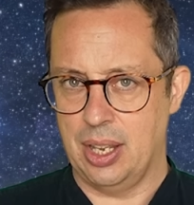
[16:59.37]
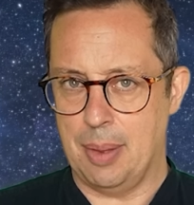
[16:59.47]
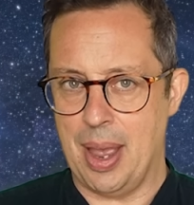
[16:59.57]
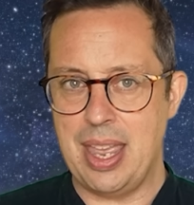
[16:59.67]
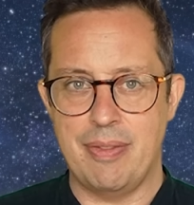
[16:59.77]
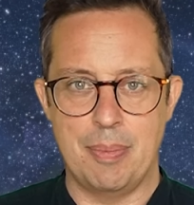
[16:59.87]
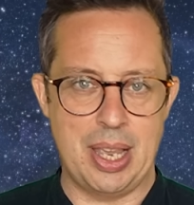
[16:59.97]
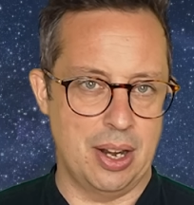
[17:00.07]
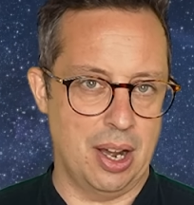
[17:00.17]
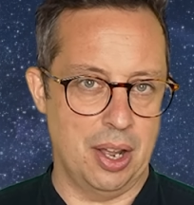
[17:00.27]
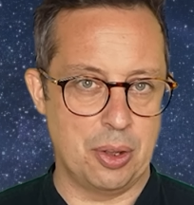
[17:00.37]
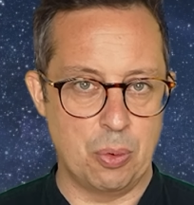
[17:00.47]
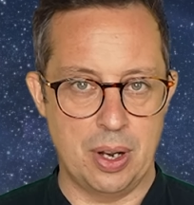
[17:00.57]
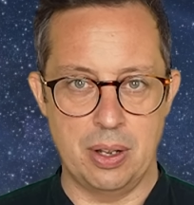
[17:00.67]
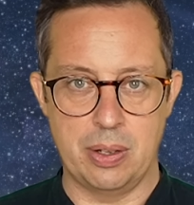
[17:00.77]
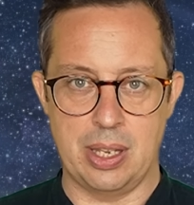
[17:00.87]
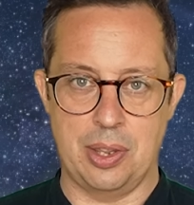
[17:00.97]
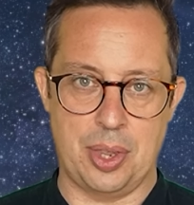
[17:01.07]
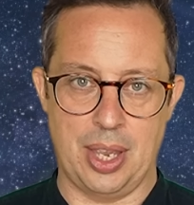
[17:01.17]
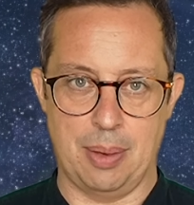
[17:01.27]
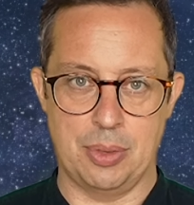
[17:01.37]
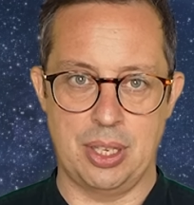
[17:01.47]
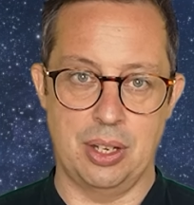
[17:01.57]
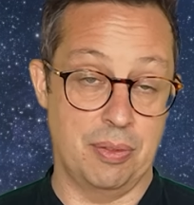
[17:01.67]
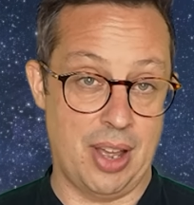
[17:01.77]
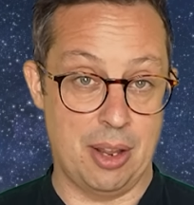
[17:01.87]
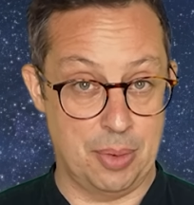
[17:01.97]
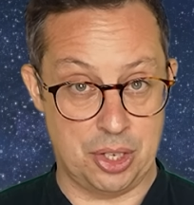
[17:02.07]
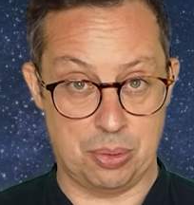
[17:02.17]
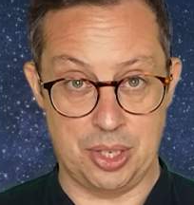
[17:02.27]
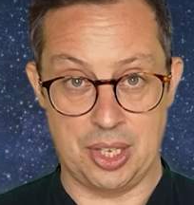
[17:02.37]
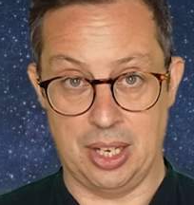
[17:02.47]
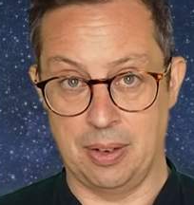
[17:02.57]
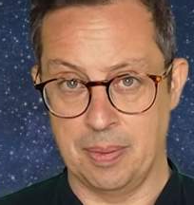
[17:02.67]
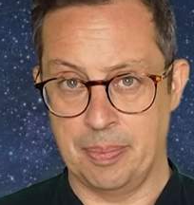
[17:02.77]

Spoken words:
There may even be an otherworldly theme to the developments we see.